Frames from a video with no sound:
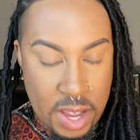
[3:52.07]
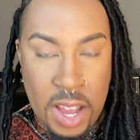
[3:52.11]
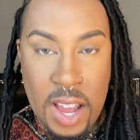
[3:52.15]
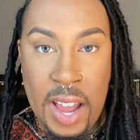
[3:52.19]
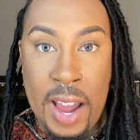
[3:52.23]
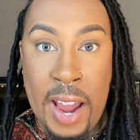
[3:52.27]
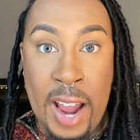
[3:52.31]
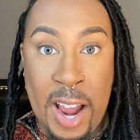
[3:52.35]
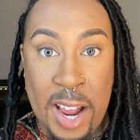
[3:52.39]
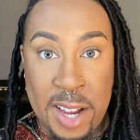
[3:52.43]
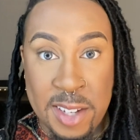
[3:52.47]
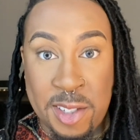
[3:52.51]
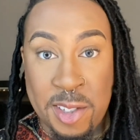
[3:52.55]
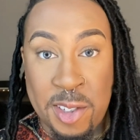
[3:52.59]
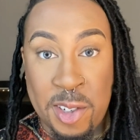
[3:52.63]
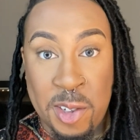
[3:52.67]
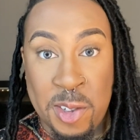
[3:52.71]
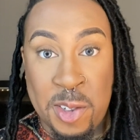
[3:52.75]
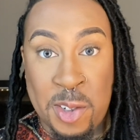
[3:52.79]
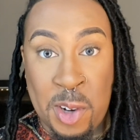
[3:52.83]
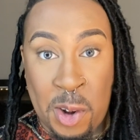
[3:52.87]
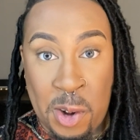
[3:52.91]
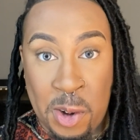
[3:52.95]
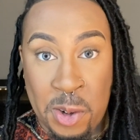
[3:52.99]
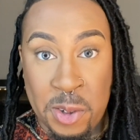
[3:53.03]
as an
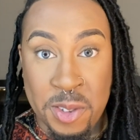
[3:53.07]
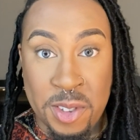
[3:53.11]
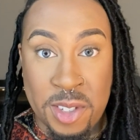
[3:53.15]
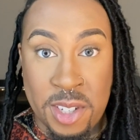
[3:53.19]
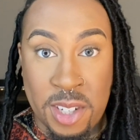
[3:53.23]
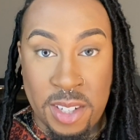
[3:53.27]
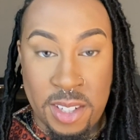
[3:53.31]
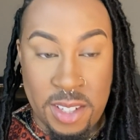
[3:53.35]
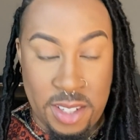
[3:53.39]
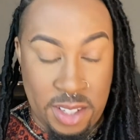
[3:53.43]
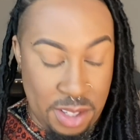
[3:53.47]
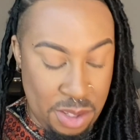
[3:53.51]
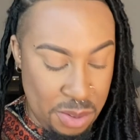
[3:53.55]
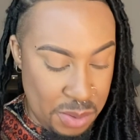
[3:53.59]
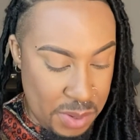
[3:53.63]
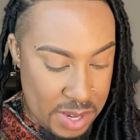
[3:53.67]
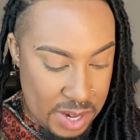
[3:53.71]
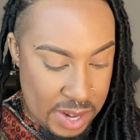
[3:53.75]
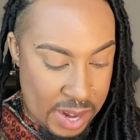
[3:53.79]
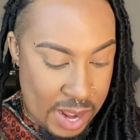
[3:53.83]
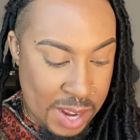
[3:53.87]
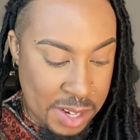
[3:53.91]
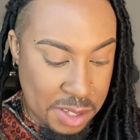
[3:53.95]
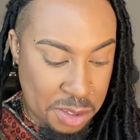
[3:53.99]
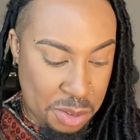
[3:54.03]
adult, you
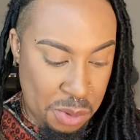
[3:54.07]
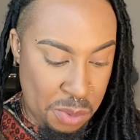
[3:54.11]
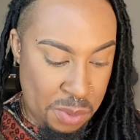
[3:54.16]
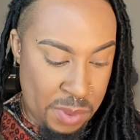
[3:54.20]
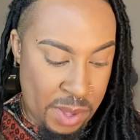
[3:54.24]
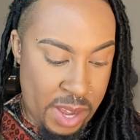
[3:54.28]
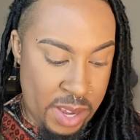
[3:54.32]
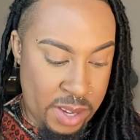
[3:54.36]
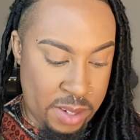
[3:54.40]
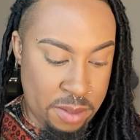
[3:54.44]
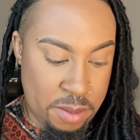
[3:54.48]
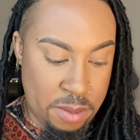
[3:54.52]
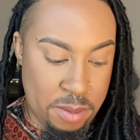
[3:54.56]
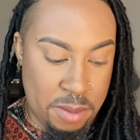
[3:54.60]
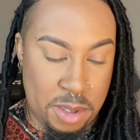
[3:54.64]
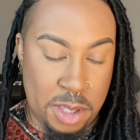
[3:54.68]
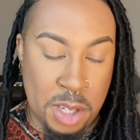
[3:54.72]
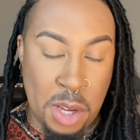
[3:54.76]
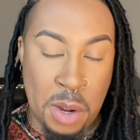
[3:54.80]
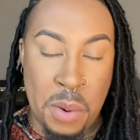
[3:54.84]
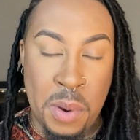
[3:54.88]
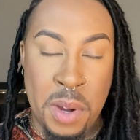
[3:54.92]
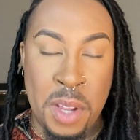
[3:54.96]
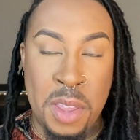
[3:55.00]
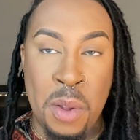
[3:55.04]
cannot do that.
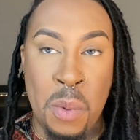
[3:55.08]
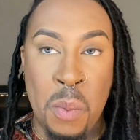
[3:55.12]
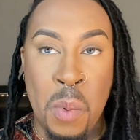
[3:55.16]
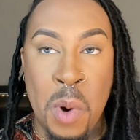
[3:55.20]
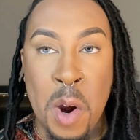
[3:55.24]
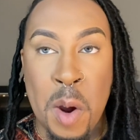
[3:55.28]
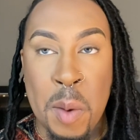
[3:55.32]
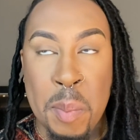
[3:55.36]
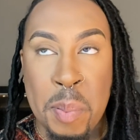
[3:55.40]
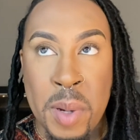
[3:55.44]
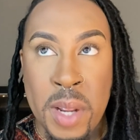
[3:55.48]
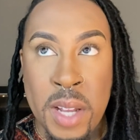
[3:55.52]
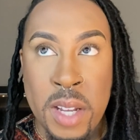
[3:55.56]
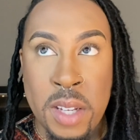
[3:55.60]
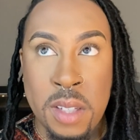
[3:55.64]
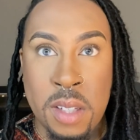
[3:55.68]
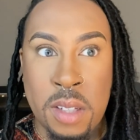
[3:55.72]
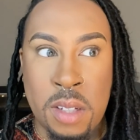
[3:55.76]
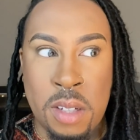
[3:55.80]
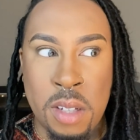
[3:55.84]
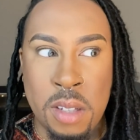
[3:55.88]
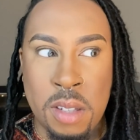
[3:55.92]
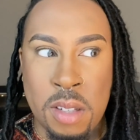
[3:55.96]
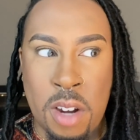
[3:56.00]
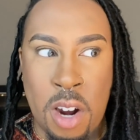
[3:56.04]
So in the workplace,
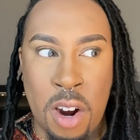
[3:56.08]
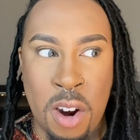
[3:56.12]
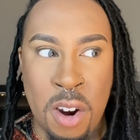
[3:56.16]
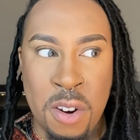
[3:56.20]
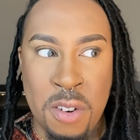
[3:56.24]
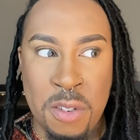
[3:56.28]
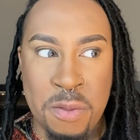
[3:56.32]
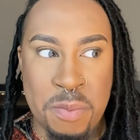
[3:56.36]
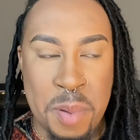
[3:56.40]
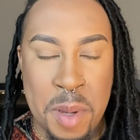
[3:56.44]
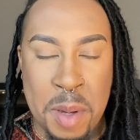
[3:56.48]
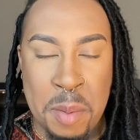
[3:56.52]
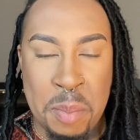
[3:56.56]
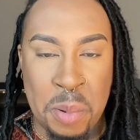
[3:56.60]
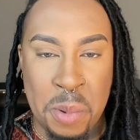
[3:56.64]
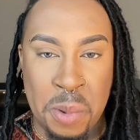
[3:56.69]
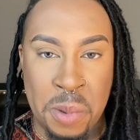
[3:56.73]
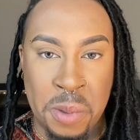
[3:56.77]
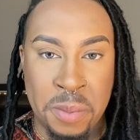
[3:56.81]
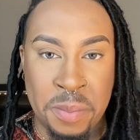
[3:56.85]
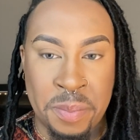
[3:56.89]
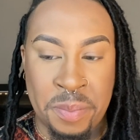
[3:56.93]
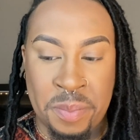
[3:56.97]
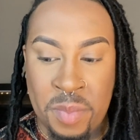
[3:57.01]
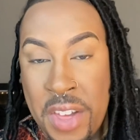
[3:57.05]
just curve
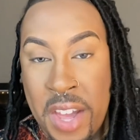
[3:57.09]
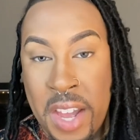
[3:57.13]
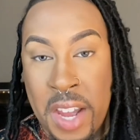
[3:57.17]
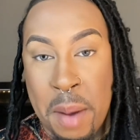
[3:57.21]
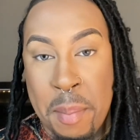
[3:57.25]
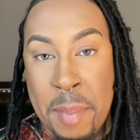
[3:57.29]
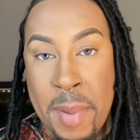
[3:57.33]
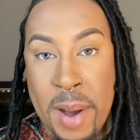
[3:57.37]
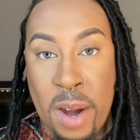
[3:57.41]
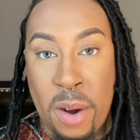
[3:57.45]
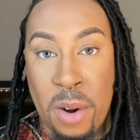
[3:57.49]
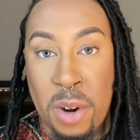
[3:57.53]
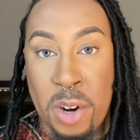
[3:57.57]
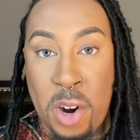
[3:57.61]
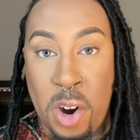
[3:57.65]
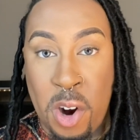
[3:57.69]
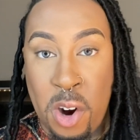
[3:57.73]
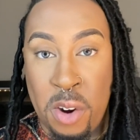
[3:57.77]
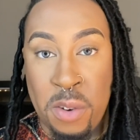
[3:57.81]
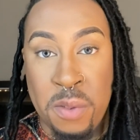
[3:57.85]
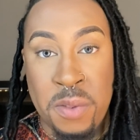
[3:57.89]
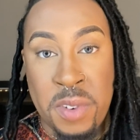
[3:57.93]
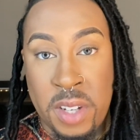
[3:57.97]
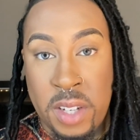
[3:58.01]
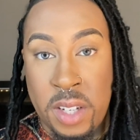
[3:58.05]
people. The thing about
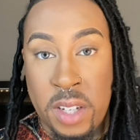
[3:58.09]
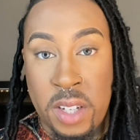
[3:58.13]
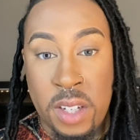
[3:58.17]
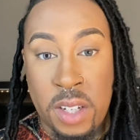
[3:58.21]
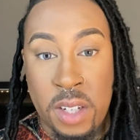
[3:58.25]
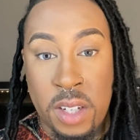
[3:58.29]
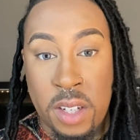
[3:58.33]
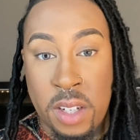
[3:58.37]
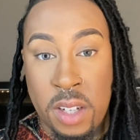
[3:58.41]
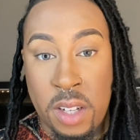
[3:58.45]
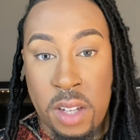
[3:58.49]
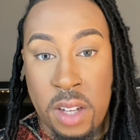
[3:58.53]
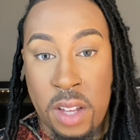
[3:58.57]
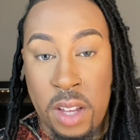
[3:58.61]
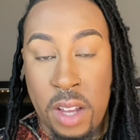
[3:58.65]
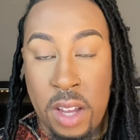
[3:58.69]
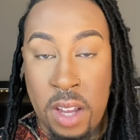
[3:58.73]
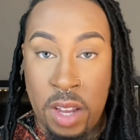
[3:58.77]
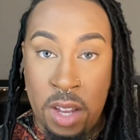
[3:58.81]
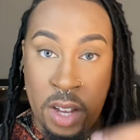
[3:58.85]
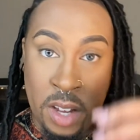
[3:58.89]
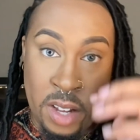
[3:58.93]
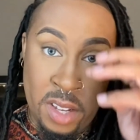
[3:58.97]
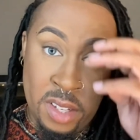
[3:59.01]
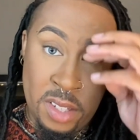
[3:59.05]
curving
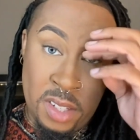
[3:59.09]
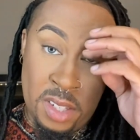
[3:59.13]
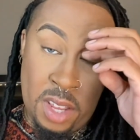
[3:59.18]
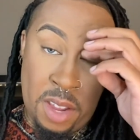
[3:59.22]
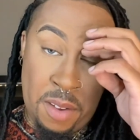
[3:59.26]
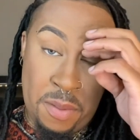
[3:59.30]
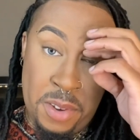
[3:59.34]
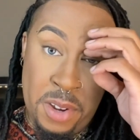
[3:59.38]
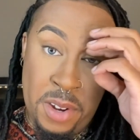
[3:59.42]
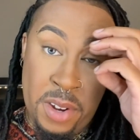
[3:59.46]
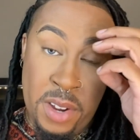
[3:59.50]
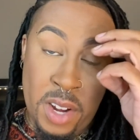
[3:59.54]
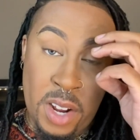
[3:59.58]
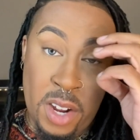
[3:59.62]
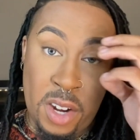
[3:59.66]
is if you're gonna